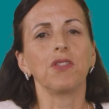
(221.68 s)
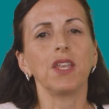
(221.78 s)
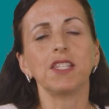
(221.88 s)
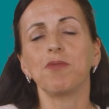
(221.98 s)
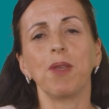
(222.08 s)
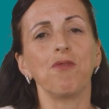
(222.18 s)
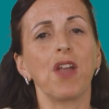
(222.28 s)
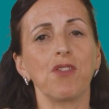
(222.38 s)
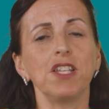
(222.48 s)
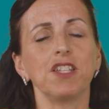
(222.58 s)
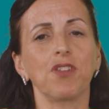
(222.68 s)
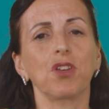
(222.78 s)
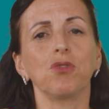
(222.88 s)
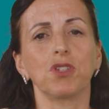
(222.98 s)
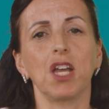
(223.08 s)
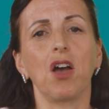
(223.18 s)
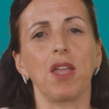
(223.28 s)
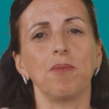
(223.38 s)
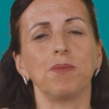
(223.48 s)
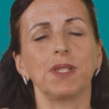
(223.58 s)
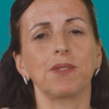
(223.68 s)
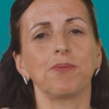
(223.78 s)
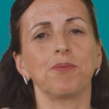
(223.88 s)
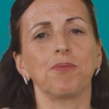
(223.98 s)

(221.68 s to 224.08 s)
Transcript: These have been very difficult times